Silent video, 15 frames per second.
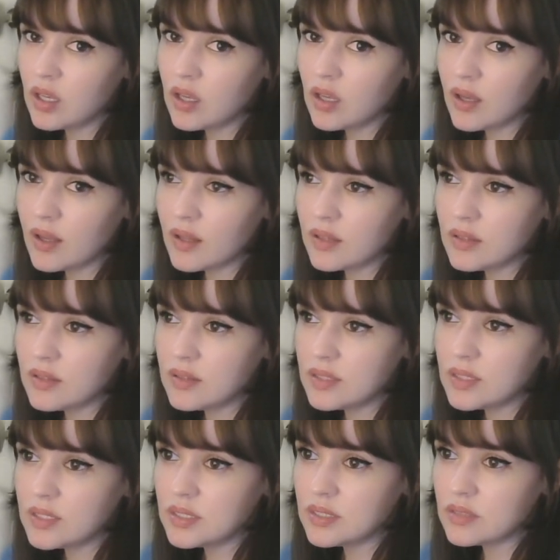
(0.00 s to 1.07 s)
and
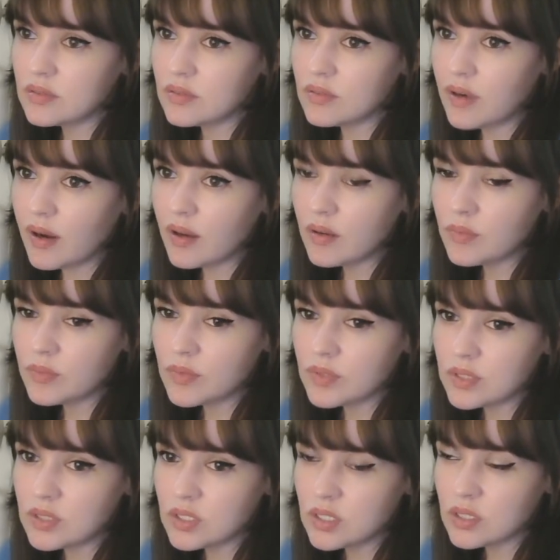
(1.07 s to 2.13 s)
this rock
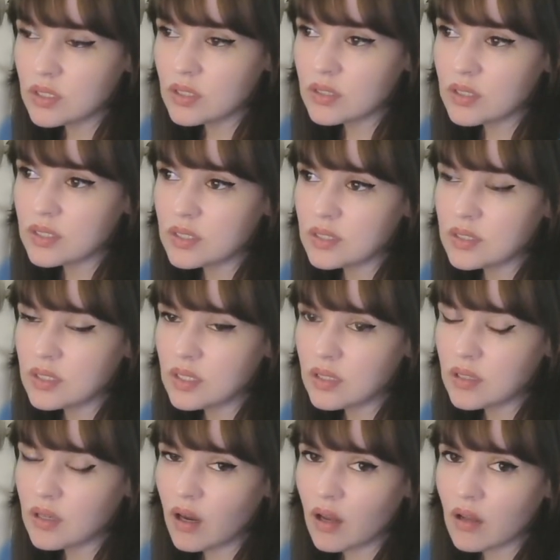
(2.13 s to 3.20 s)
musician is a singer,
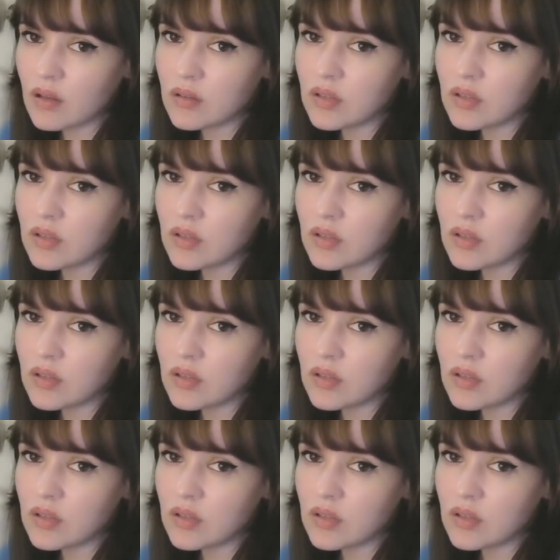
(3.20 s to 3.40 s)
and